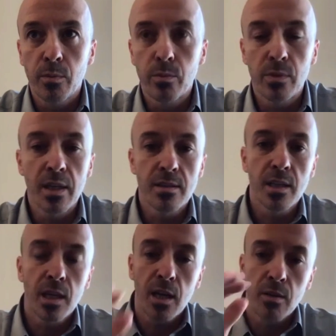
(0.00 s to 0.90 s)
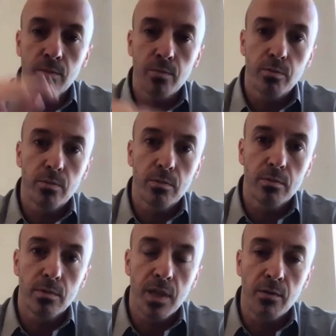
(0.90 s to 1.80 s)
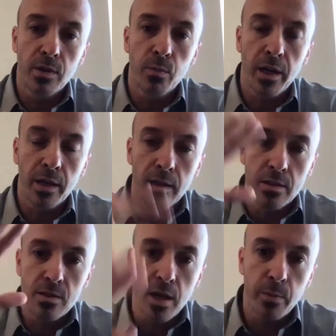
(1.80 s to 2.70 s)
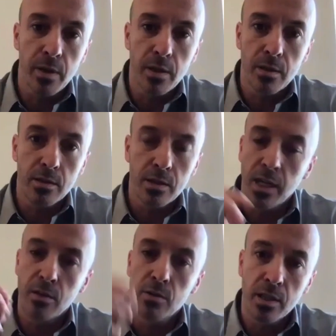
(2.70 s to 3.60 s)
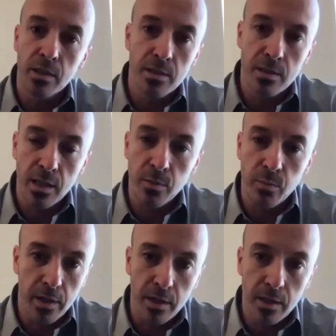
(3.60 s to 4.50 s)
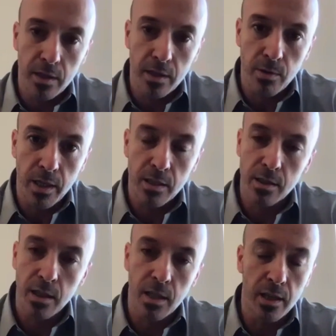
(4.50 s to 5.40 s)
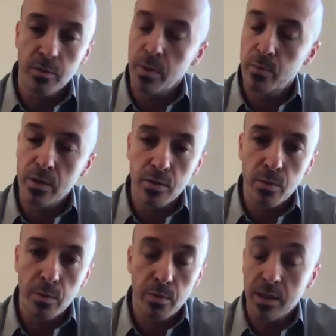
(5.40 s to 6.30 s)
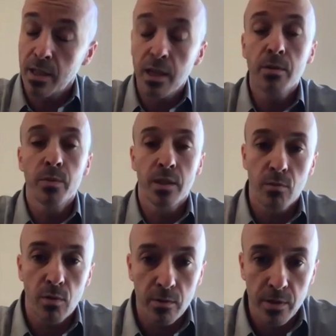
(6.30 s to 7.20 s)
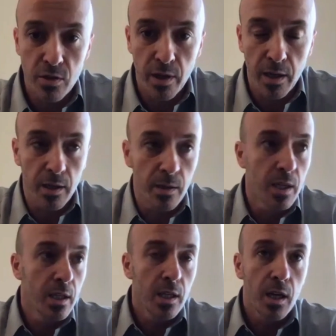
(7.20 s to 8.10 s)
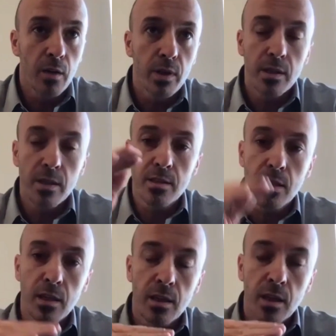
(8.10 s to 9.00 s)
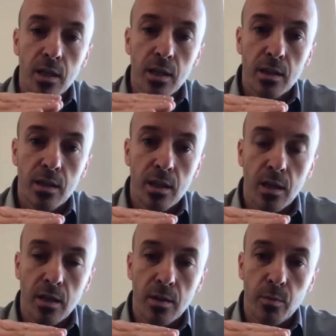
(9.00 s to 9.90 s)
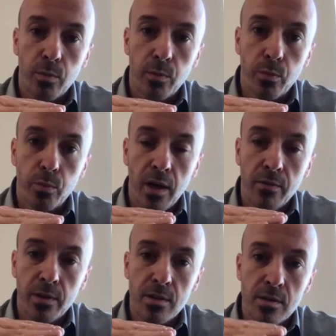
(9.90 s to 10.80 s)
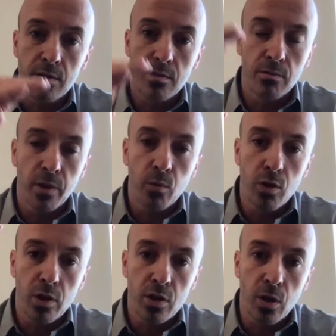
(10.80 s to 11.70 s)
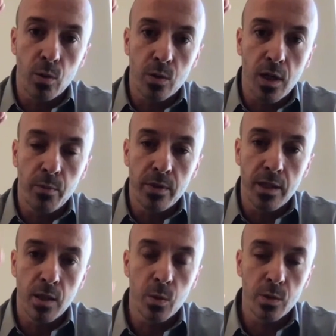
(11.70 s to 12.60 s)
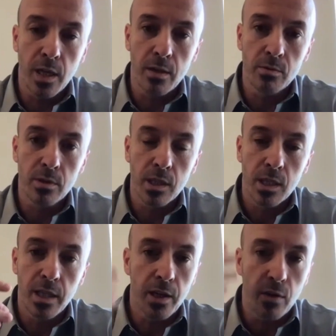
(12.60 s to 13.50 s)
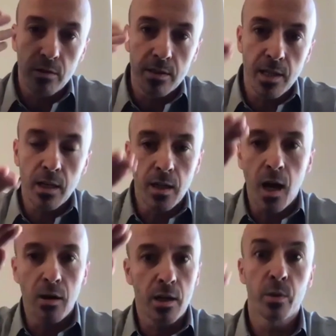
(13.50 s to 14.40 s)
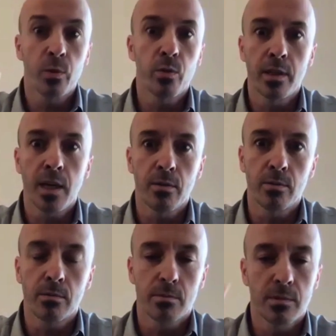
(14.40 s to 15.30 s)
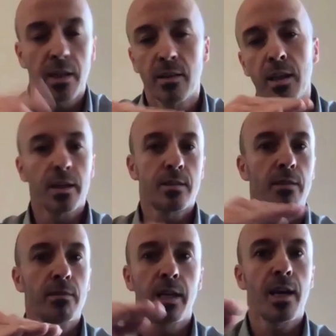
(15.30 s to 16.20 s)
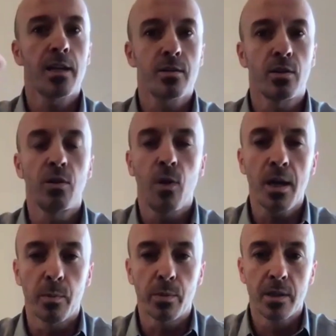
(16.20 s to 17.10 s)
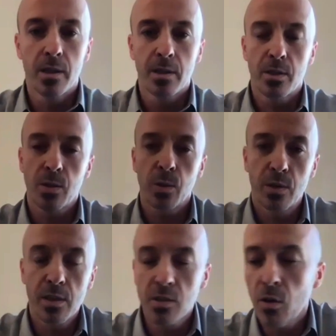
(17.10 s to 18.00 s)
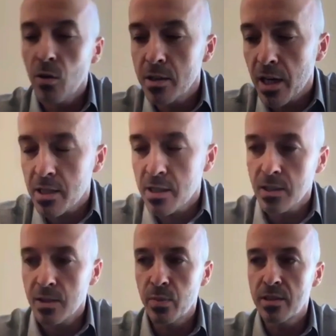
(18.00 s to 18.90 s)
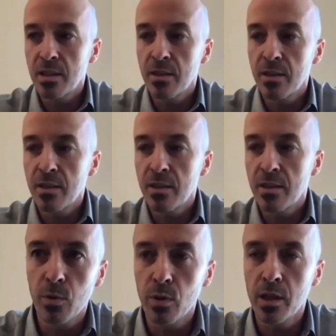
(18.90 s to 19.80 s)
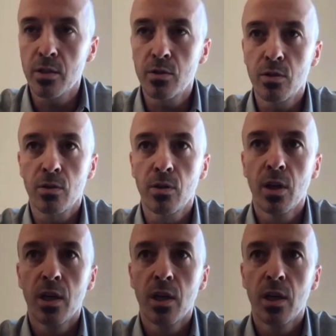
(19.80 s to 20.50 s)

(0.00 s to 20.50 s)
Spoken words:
they see how the market is choppy. They don't understand the market, right? A lot of people, new people, they've never been involved in trading. And when they see the profits, rewards goes up, then go down, they don't understand how come it went down. They think it's every day has to go up. So this call is actually specifically, we wanted to